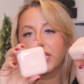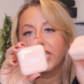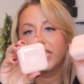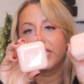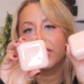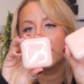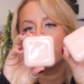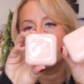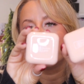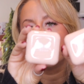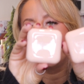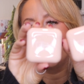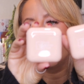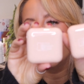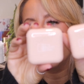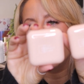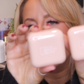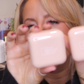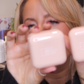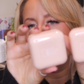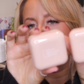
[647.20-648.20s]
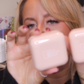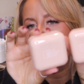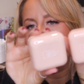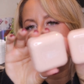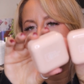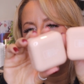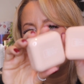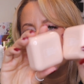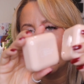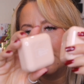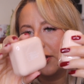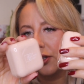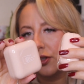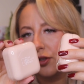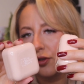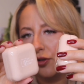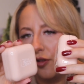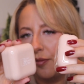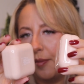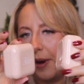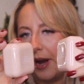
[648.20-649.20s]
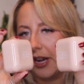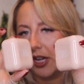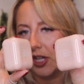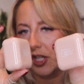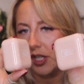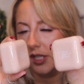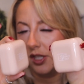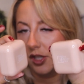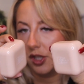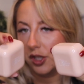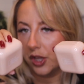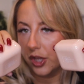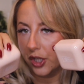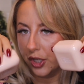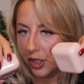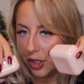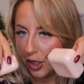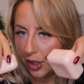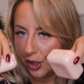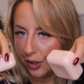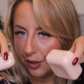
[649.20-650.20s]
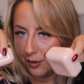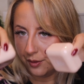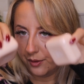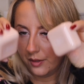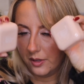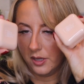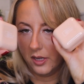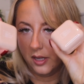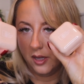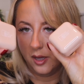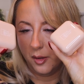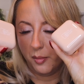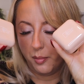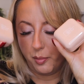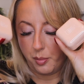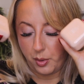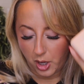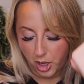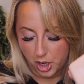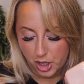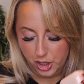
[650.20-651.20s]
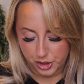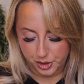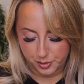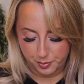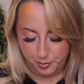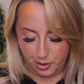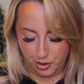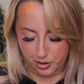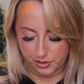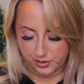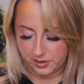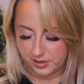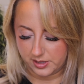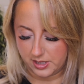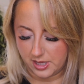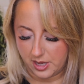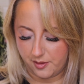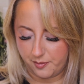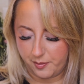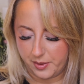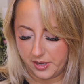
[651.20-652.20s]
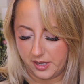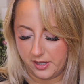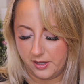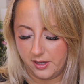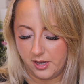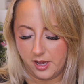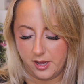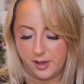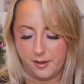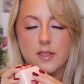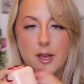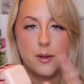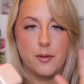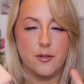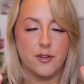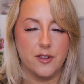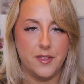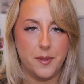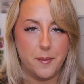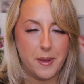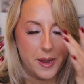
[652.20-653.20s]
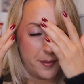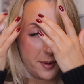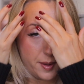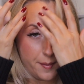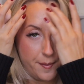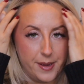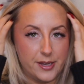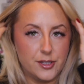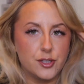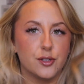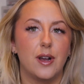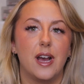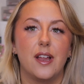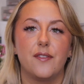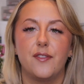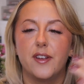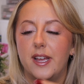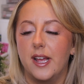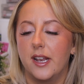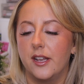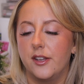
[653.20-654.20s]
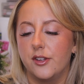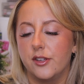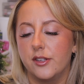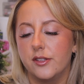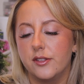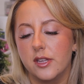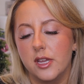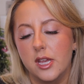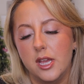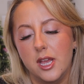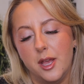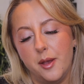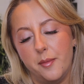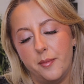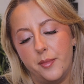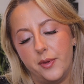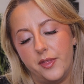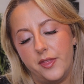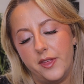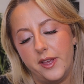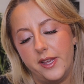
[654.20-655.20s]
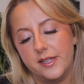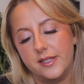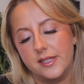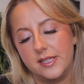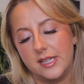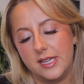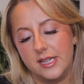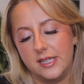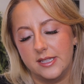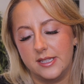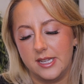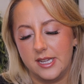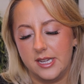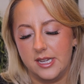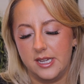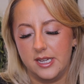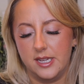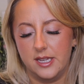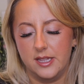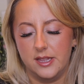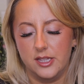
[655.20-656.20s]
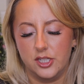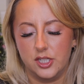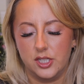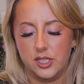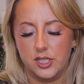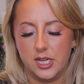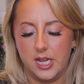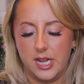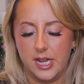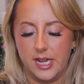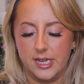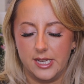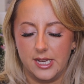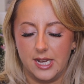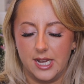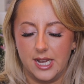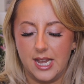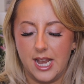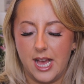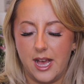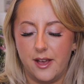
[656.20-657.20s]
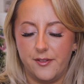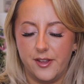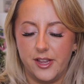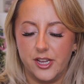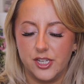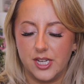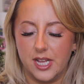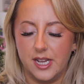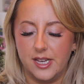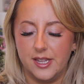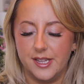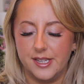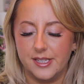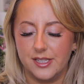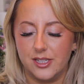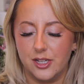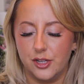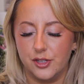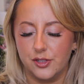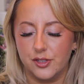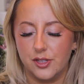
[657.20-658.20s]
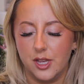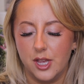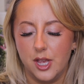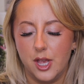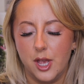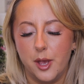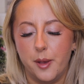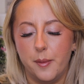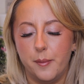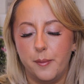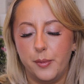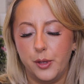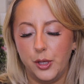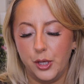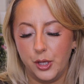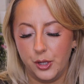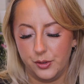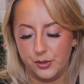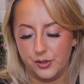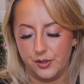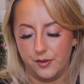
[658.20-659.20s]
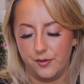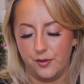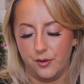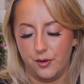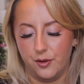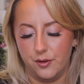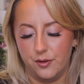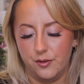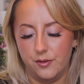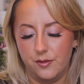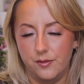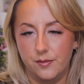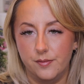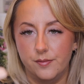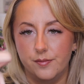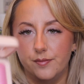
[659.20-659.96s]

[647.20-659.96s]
this is what they look like. They're similar sort of packaging to the new blush pods that have been that were in the Made by Mitchell advent calendars. But this is in the shade Lavish, and this looks beautiful.